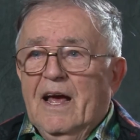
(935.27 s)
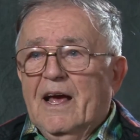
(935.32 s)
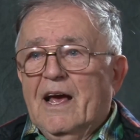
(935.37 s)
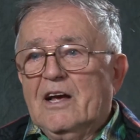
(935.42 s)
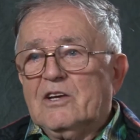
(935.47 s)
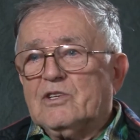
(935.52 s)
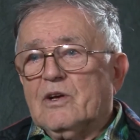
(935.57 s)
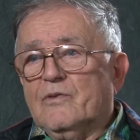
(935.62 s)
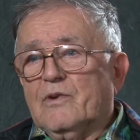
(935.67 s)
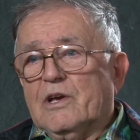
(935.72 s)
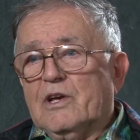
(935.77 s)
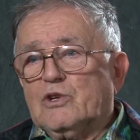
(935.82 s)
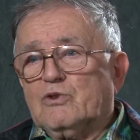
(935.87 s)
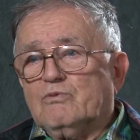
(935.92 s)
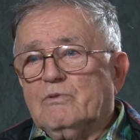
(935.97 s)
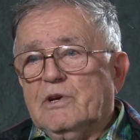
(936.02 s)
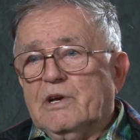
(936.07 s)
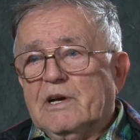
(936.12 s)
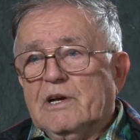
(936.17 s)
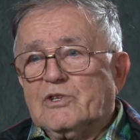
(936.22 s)
He said, if he gets
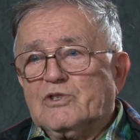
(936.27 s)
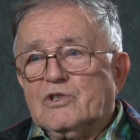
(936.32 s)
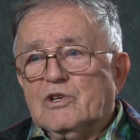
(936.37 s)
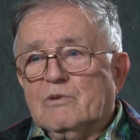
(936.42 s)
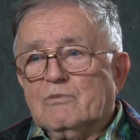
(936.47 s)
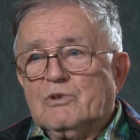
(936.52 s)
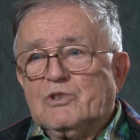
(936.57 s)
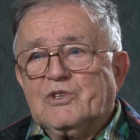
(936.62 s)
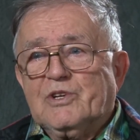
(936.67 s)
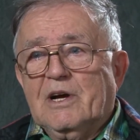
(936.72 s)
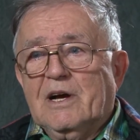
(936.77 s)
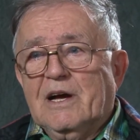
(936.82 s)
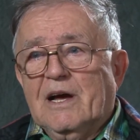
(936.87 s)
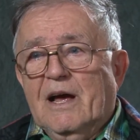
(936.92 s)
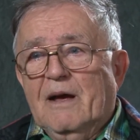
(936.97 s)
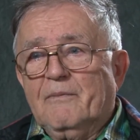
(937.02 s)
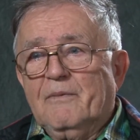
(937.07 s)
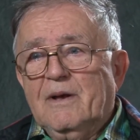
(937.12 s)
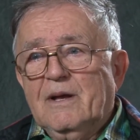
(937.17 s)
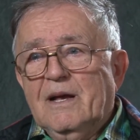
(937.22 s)
away, he has to serve his
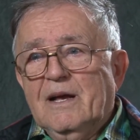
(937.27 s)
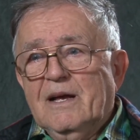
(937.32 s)
time.